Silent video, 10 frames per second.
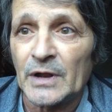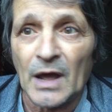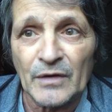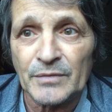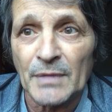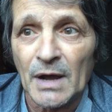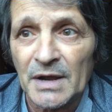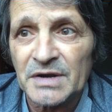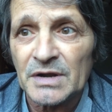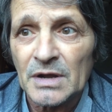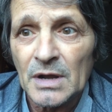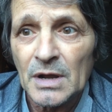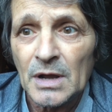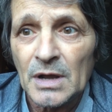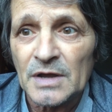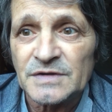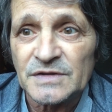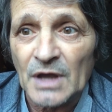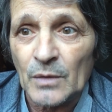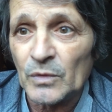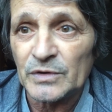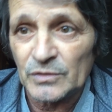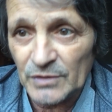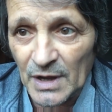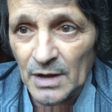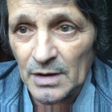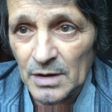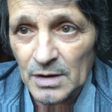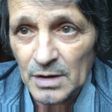clouded mind. He said that will do that.